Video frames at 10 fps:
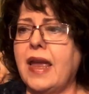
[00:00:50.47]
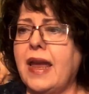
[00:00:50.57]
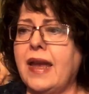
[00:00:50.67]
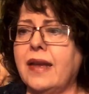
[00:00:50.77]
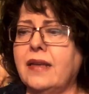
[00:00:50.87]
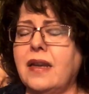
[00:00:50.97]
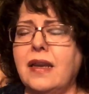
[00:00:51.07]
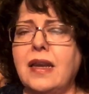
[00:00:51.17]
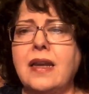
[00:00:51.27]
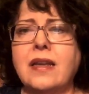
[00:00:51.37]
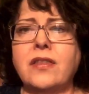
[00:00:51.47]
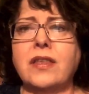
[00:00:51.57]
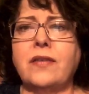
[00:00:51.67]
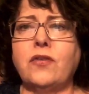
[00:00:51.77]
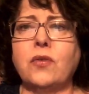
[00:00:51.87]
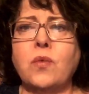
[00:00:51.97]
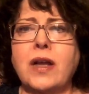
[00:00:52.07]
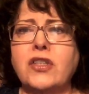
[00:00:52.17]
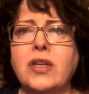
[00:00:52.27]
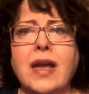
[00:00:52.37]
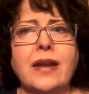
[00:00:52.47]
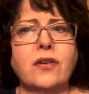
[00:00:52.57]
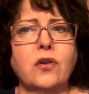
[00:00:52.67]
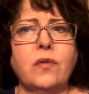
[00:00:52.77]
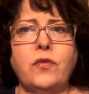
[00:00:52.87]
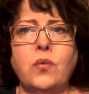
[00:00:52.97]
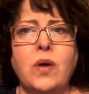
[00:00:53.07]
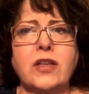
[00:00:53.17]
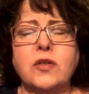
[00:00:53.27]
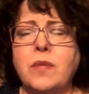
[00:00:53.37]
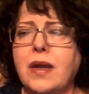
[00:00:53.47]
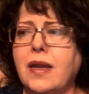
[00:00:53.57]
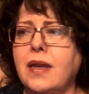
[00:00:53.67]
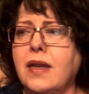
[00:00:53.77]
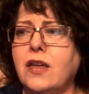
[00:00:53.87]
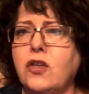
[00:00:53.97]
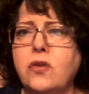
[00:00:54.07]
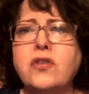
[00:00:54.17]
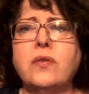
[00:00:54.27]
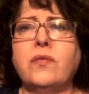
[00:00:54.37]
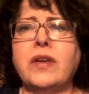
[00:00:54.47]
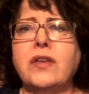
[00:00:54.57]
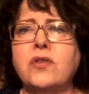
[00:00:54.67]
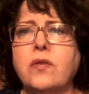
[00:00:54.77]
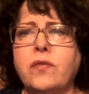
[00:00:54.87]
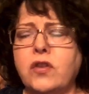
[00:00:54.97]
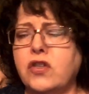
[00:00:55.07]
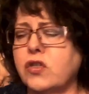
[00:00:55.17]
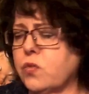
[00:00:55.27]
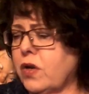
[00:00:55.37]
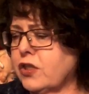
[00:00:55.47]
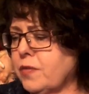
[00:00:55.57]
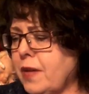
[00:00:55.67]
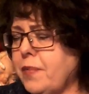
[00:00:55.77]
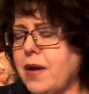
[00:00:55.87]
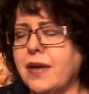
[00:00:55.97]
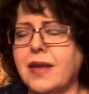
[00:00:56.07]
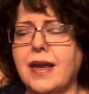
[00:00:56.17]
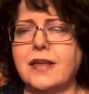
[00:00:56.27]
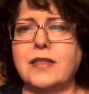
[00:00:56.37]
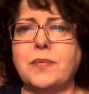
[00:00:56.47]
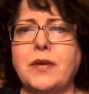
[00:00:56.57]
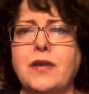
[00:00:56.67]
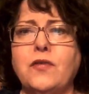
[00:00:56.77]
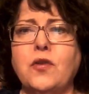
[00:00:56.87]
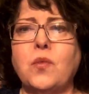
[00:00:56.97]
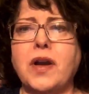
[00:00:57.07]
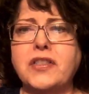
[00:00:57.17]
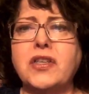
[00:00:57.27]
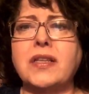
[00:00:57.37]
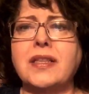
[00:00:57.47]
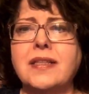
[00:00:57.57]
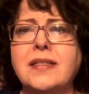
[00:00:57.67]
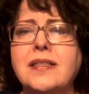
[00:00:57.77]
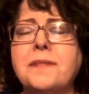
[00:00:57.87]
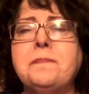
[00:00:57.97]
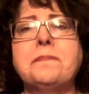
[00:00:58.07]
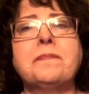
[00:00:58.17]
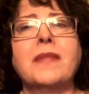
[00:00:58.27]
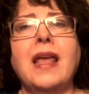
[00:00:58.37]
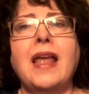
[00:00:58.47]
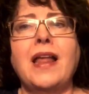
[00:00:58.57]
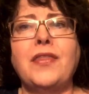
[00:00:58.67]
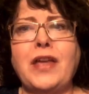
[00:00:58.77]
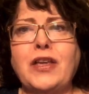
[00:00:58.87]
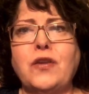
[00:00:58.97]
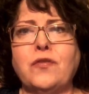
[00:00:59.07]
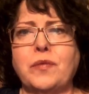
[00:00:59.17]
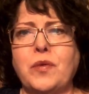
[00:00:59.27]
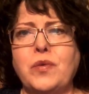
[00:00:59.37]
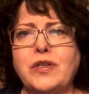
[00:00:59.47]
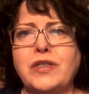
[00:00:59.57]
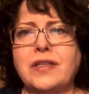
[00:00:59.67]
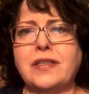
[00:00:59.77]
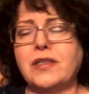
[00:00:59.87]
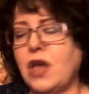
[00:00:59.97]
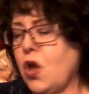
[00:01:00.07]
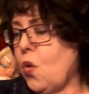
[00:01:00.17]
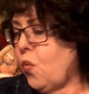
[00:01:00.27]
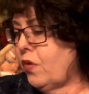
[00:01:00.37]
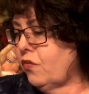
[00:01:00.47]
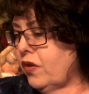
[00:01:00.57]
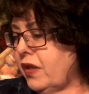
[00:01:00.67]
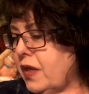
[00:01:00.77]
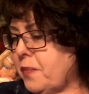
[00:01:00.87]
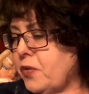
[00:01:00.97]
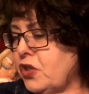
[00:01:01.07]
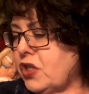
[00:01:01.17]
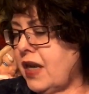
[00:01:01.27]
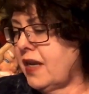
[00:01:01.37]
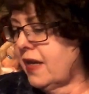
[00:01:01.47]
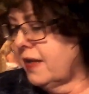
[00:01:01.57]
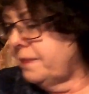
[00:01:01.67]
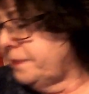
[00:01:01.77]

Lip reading: And Edith, if you're watching, I don't know if you watch my YouTube videos or if you just watch my podcast, but if you're watching this, thank you from the Wilsons. We really appreciated it.